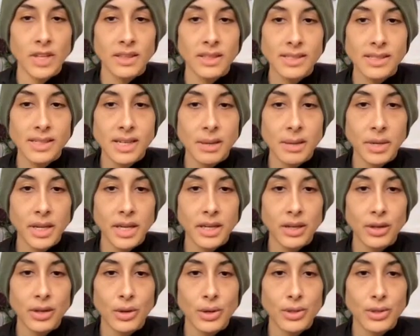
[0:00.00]
This time I
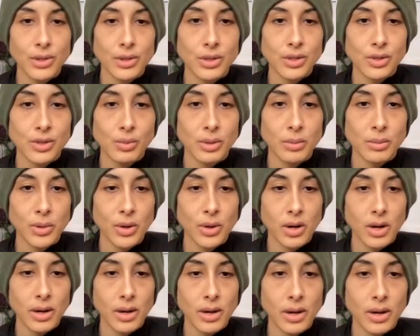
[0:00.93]
encourage you to sweep
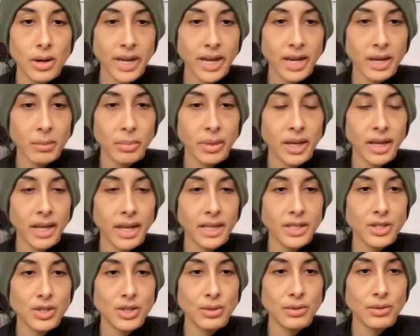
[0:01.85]
your arms back
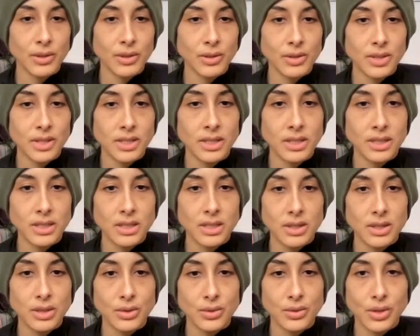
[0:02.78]
behind you if you didn't
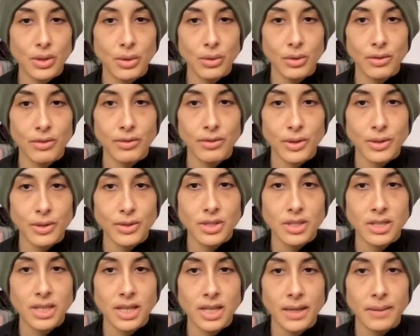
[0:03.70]
do so the
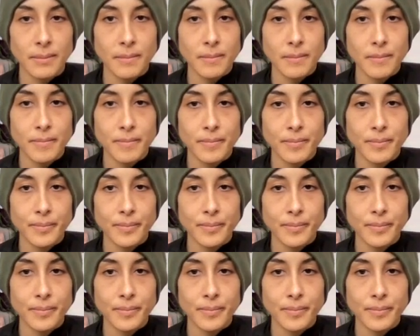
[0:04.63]
first time.